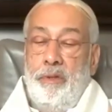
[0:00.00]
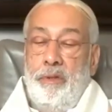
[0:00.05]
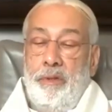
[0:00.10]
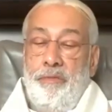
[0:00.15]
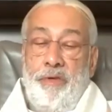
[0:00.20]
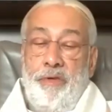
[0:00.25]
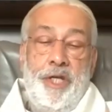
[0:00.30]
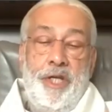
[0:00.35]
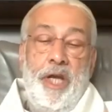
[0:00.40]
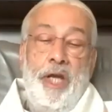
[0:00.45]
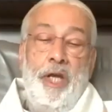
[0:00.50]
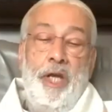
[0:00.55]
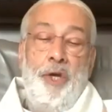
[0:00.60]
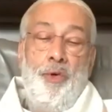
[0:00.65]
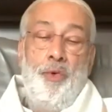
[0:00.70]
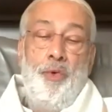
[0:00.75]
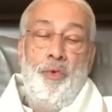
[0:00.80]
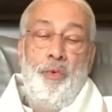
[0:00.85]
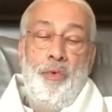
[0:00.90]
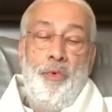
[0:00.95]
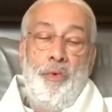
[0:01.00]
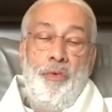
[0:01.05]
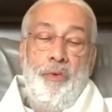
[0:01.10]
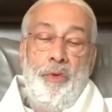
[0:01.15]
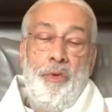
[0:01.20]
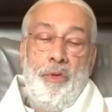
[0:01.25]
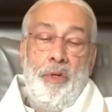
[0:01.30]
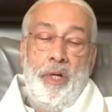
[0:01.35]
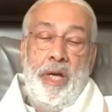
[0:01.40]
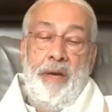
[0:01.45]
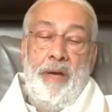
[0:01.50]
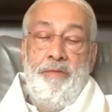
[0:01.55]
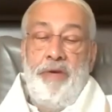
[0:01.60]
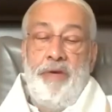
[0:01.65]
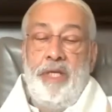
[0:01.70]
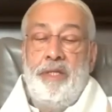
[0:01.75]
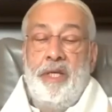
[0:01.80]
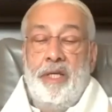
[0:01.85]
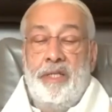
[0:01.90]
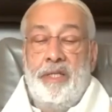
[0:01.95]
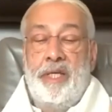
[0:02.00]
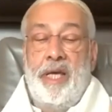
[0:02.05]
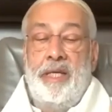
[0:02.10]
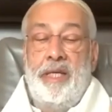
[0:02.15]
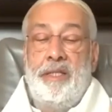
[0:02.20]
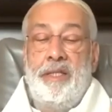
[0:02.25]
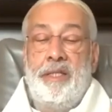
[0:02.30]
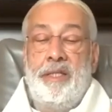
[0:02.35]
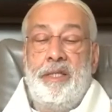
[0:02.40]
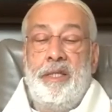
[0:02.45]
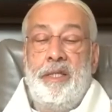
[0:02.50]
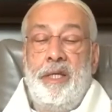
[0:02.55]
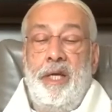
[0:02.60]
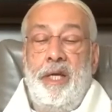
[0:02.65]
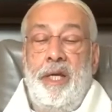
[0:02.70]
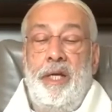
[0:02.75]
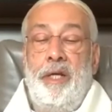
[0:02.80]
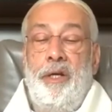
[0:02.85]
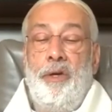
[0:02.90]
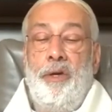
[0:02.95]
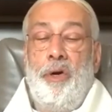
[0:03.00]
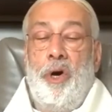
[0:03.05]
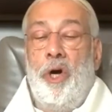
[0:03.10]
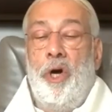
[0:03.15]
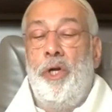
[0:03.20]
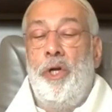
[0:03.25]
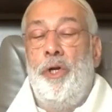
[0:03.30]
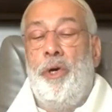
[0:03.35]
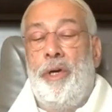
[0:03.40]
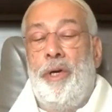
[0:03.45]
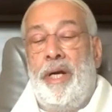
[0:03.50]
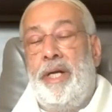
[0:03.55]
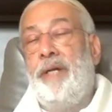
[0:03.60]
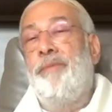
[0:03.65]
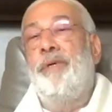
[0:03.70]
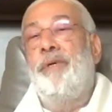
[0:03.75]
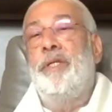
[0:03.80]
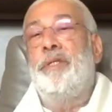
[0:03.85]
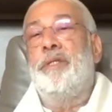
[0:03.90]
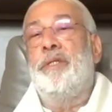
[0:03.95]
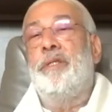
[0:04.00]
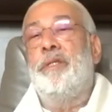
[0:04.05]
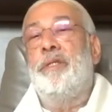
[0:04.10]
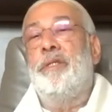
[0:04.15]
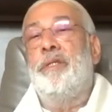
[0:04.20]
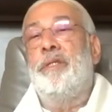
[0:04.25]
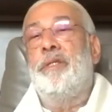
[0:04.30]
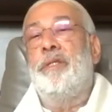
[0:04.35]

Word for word: Wishing you every success in all your endeavors.